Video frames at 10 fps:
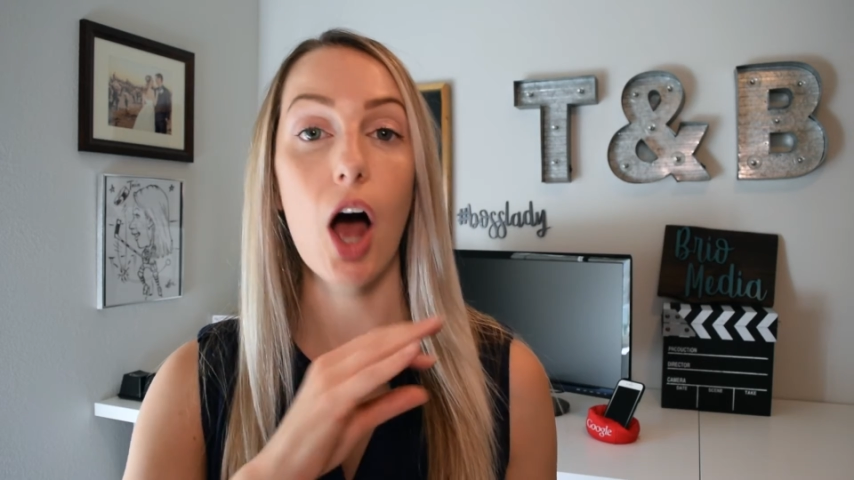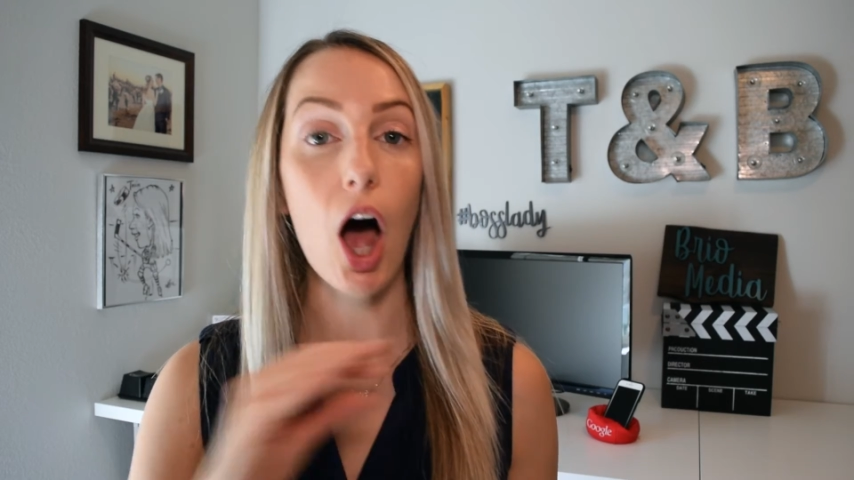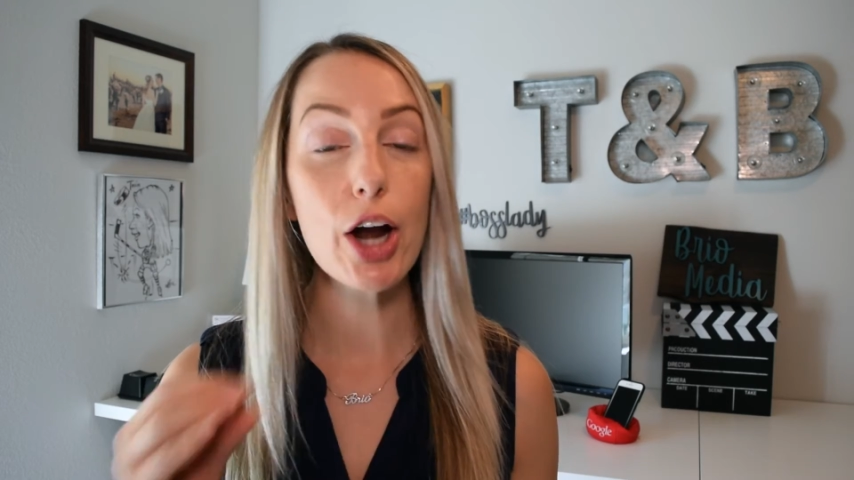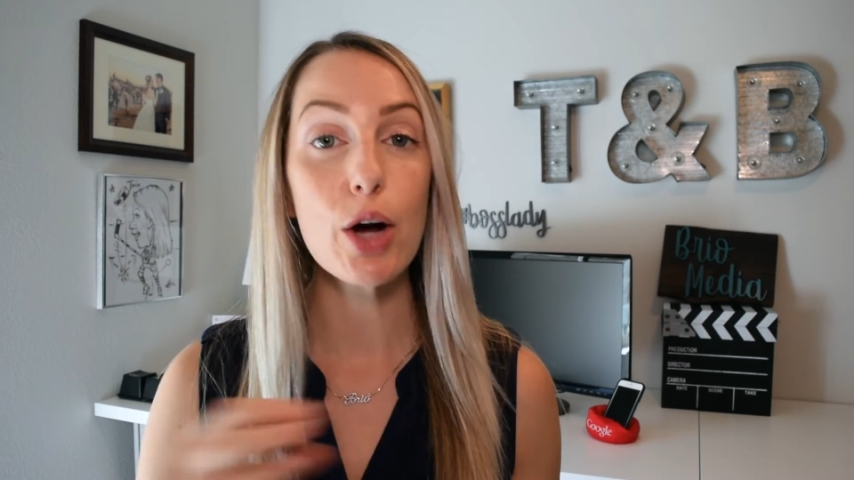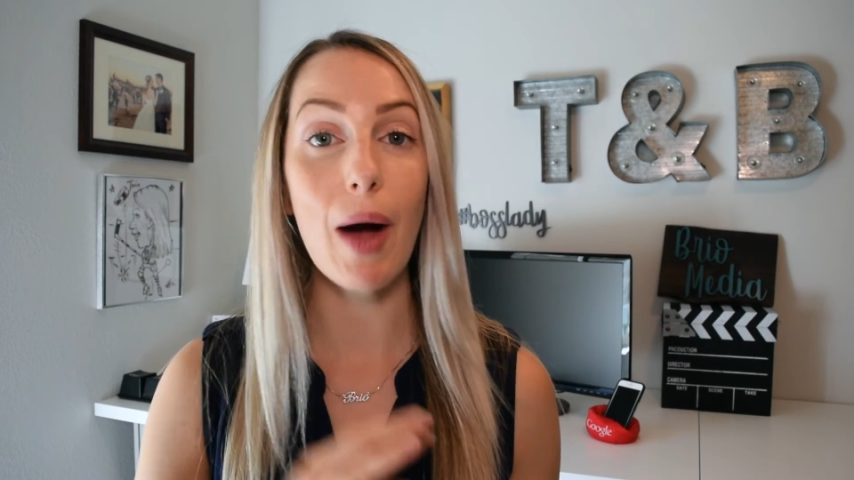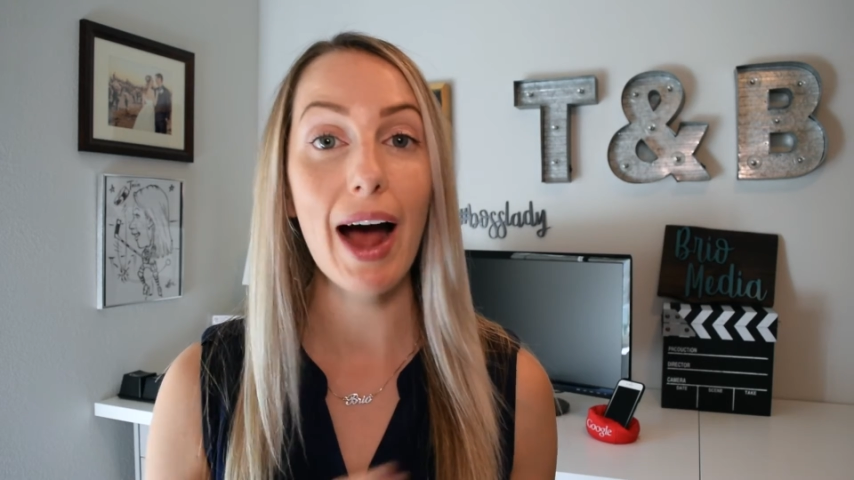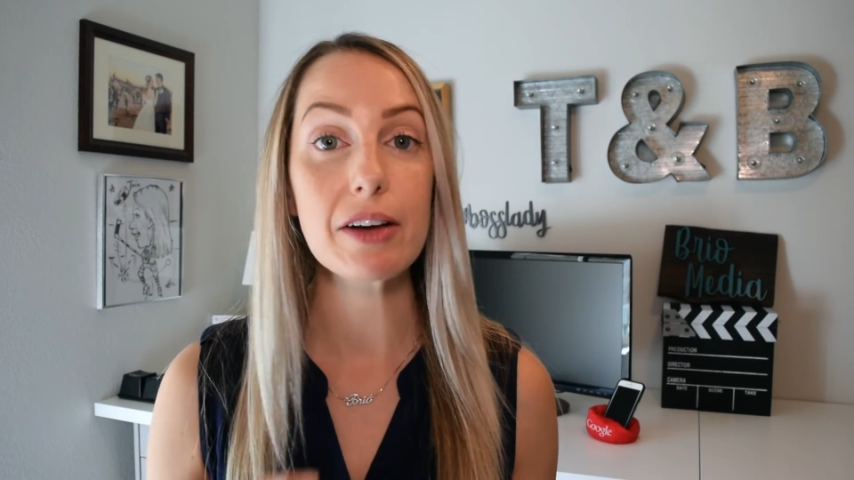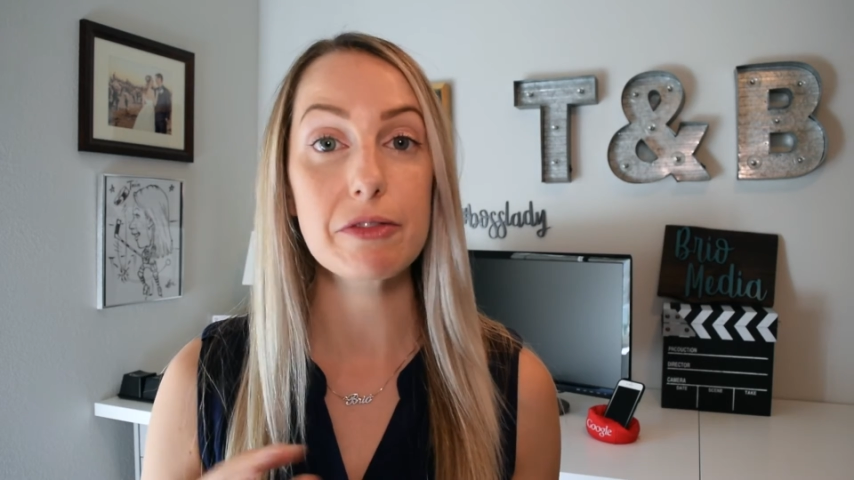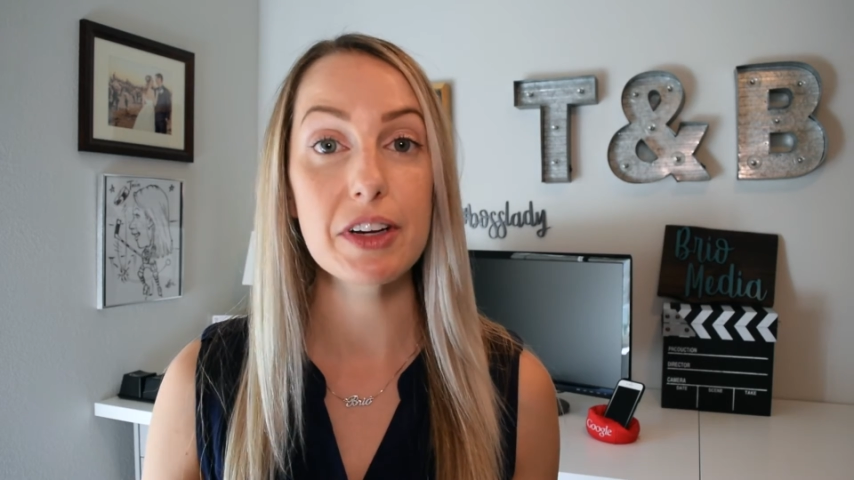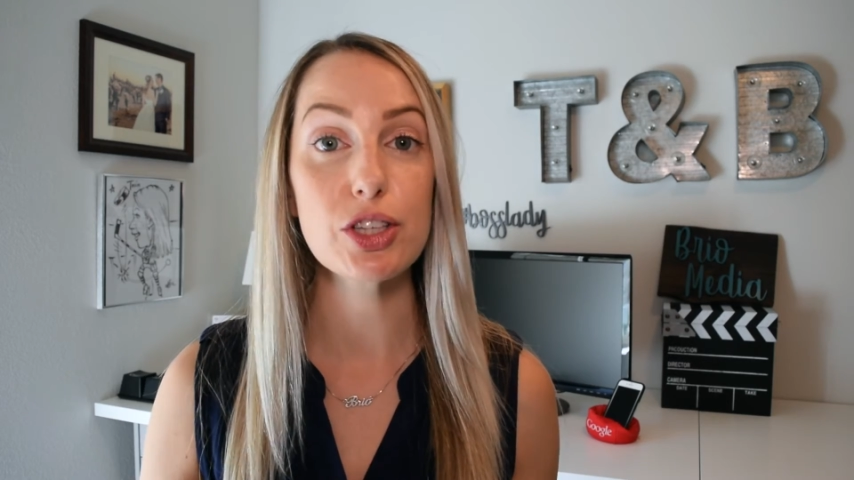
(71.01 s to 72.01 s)
auto
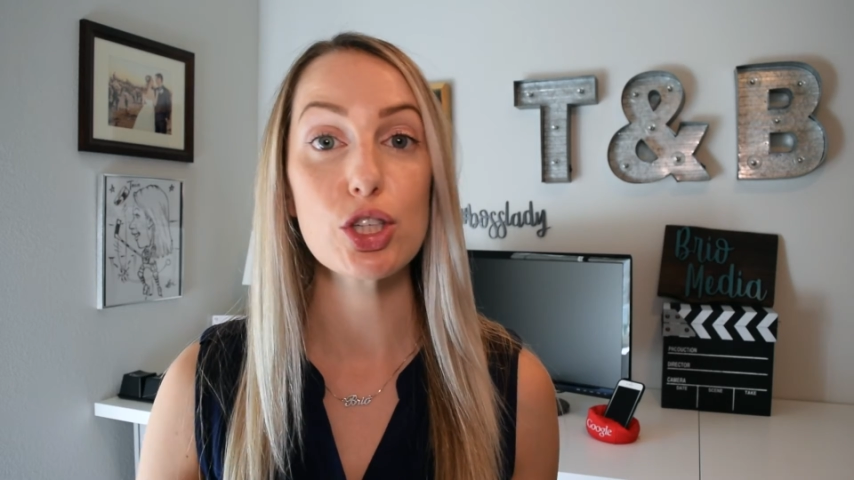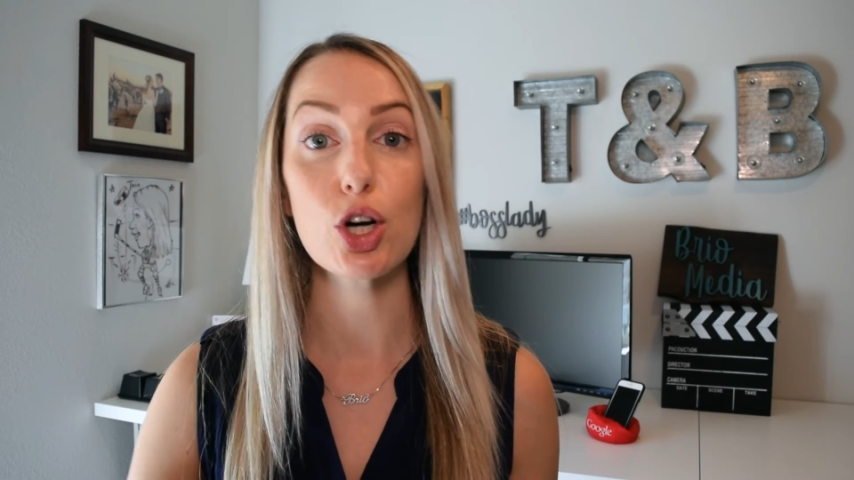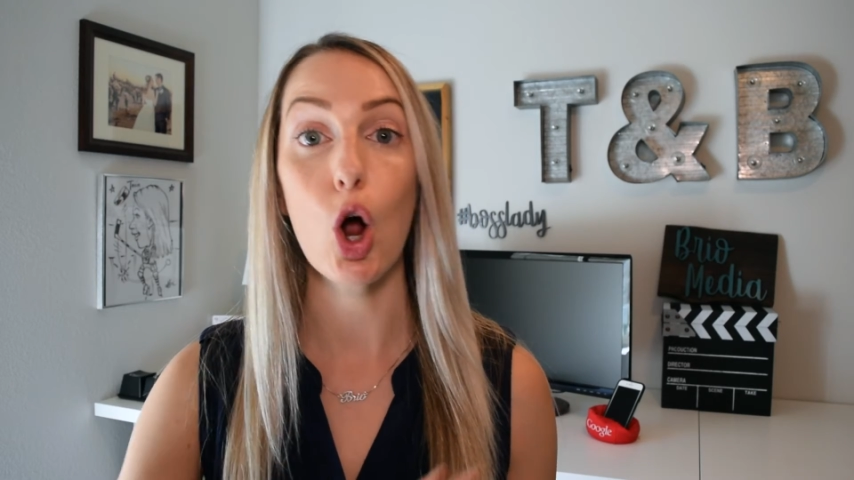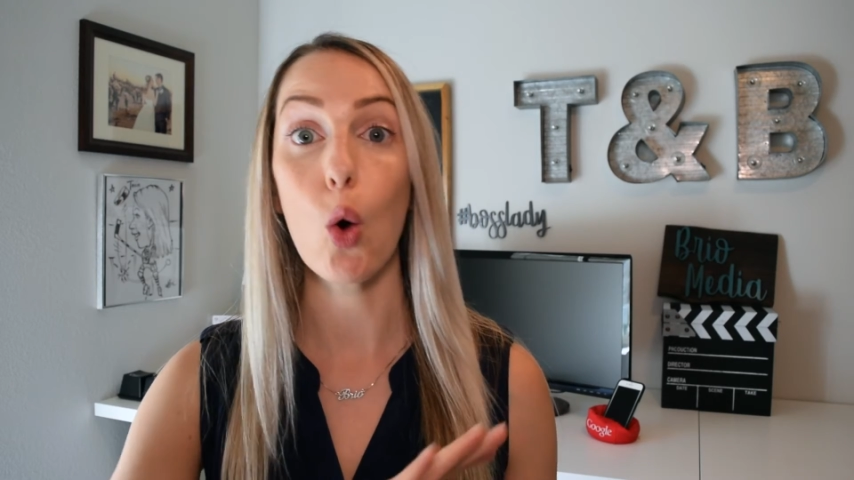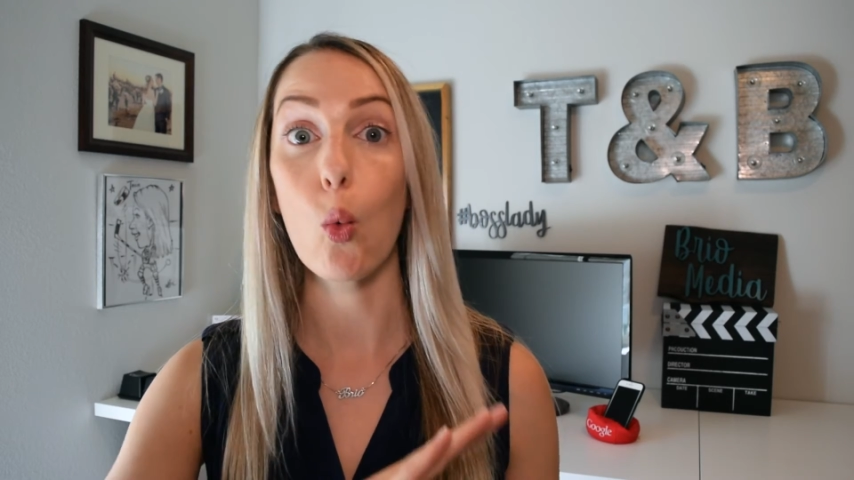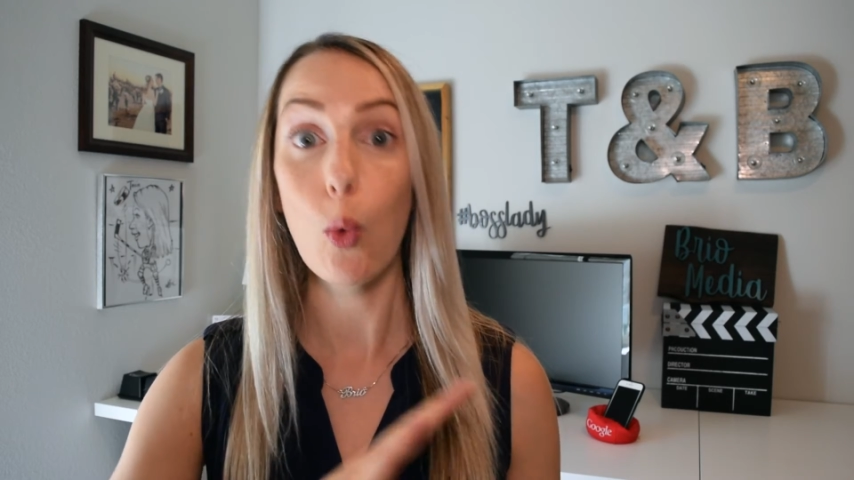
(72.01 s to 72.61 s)
add feature